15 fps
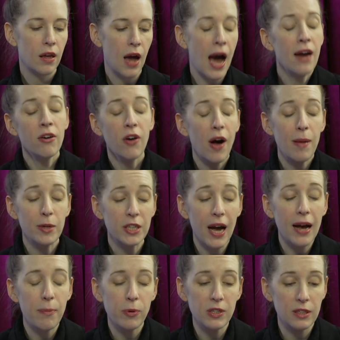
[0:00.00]
I don't know how much
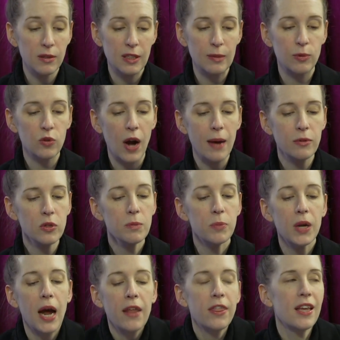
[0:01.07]
I personally subscribe to it,
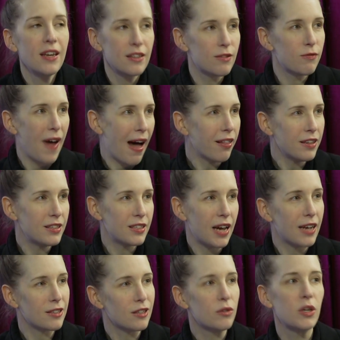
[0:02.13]
but I think it's valid to
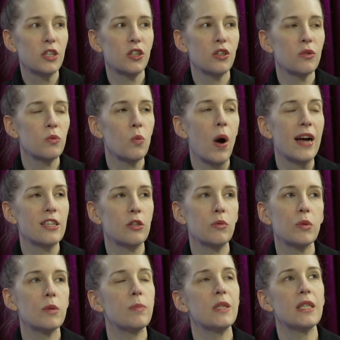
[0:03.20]
ask the question, why should
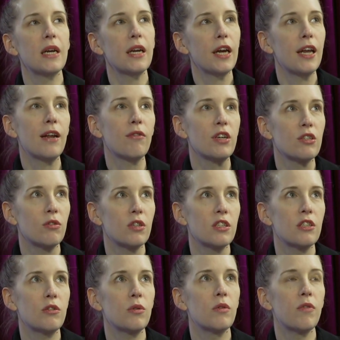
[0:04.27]
we be dedicating
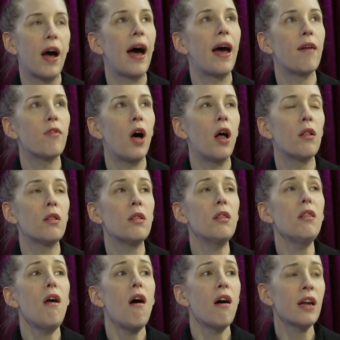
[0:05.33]
resources to revive a
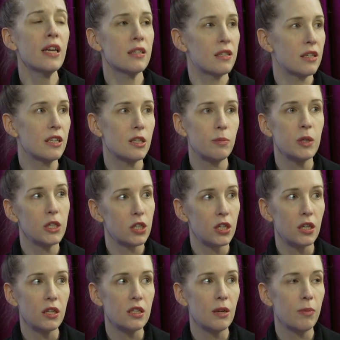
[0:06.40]
long extinct
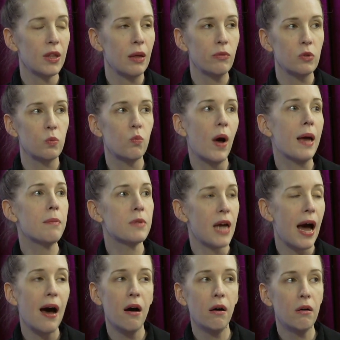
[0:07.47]
species, something that was wiped
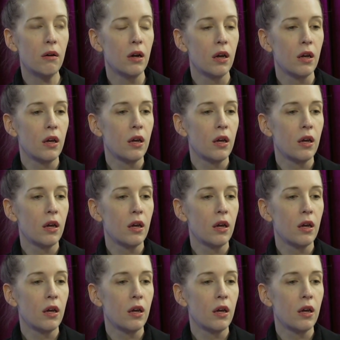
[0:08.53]
out